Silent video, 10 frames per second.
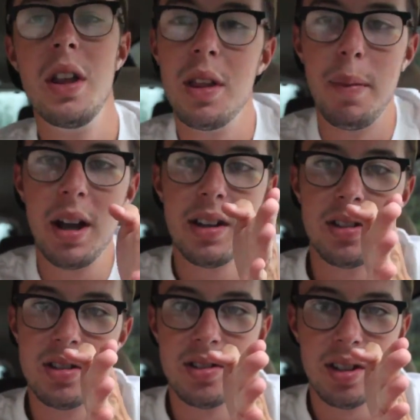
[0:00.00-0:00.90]
the mic
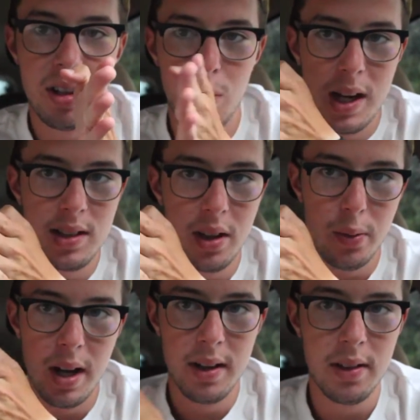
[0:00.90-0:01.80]
is just sitting right to
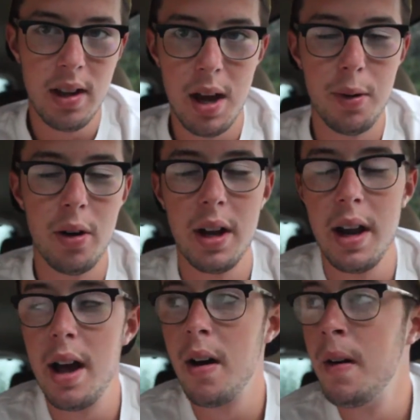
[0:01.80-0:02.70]
the right of the camera right
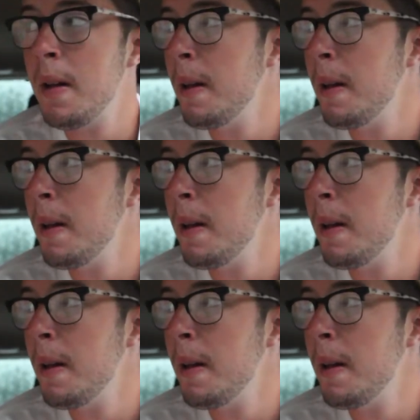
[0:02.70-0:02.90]
now.